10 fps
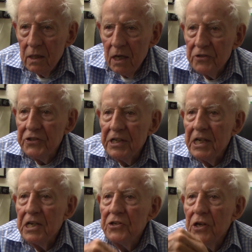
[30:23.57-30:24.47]
a
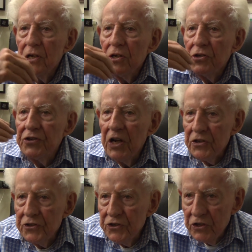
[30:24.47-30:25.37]
city
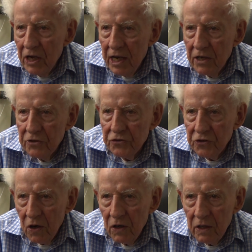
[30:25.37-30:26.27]
such as
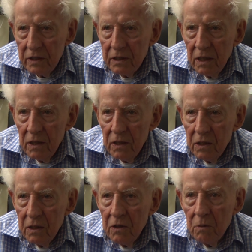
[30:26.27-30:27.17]
Charlotte,
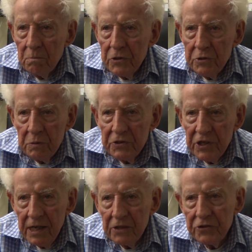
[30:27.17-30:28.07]
but you would
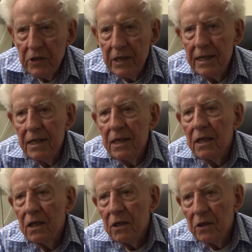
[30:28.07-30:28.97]
say a city
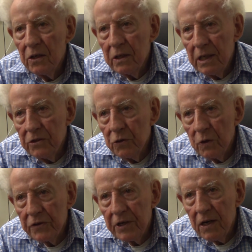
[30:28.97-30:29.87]
in
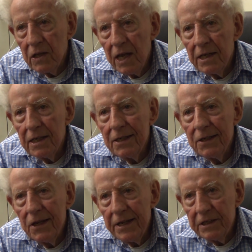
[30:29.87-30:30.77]
North Carolina,
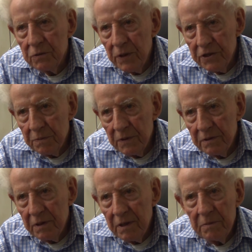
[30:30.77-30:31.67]
like Richmond,
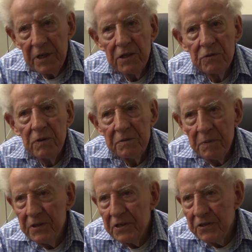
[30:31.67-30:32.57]
because
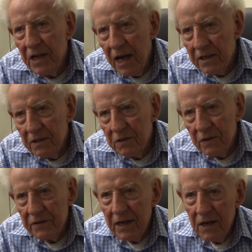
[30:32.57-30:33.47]
Richmond is not in
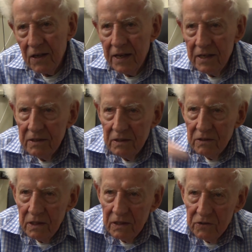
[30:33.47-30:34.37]
North Carolina and
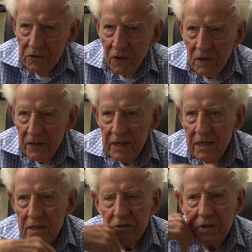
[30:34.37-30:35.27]
Charlotte
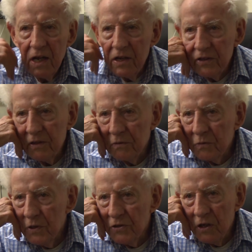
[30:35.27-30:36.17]
is. The difference
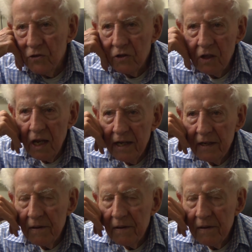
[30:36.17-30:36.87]
between such and like.